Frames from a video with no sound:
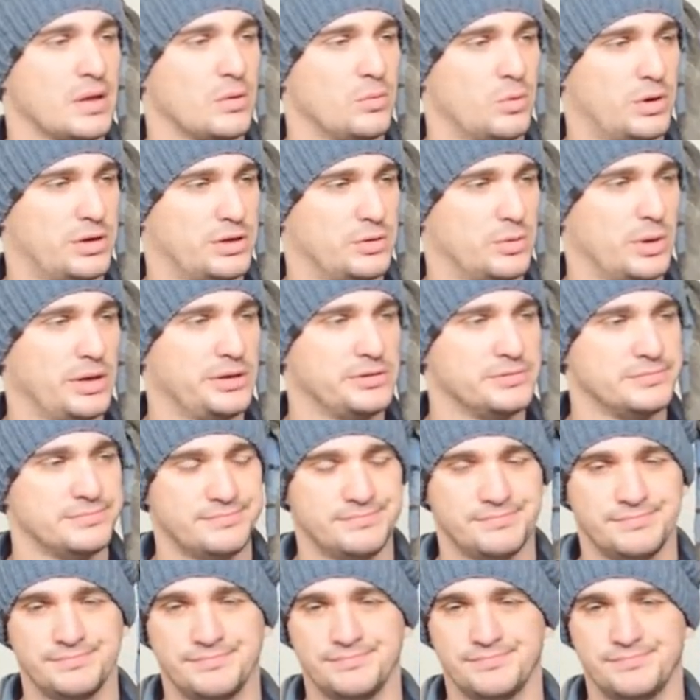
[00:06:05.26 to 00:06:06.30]
Very well.
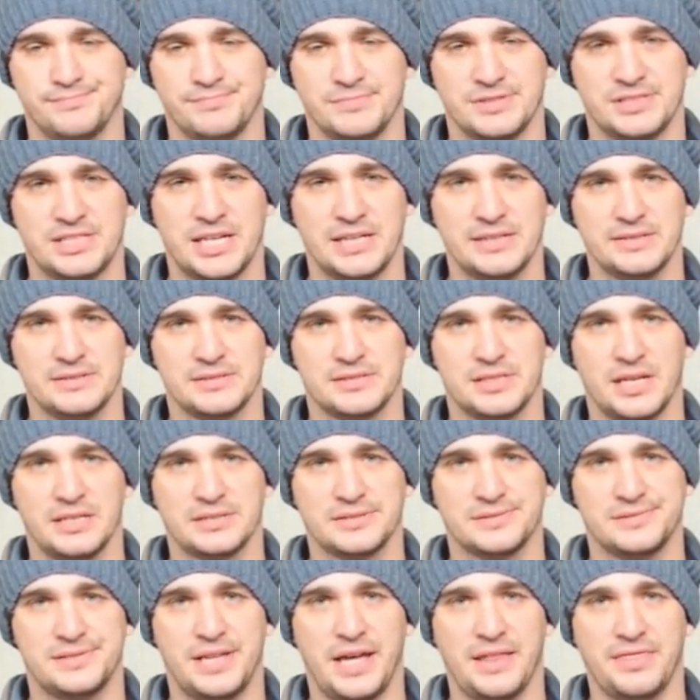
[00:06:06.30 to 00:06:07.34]
Sentence
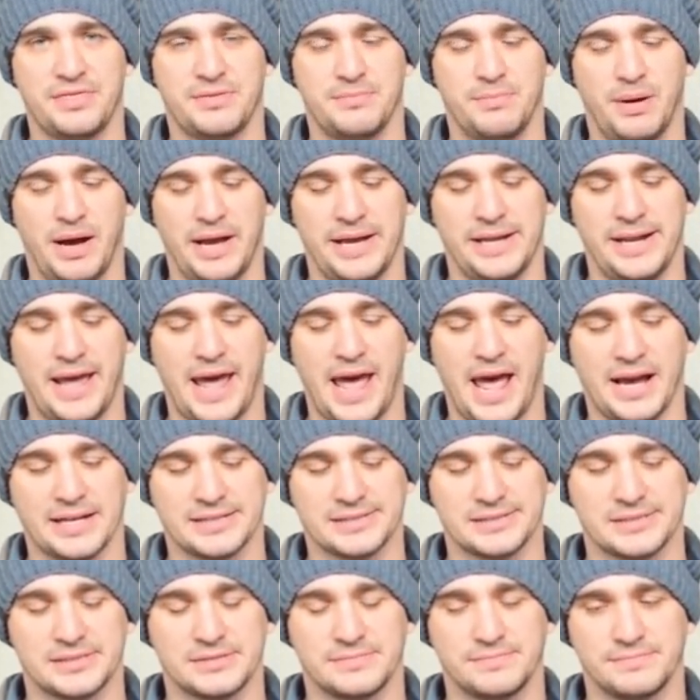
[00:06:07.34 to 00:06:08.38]
is death by an
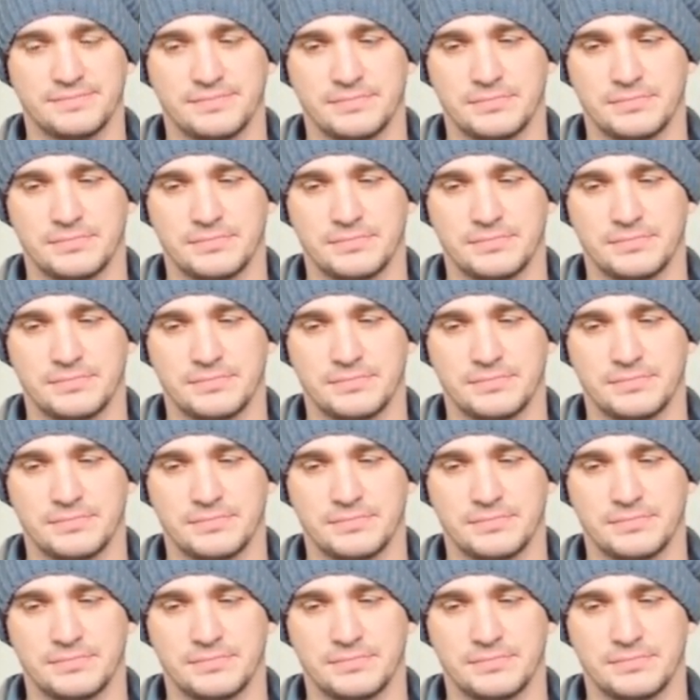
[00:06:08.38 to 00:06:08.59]
axe.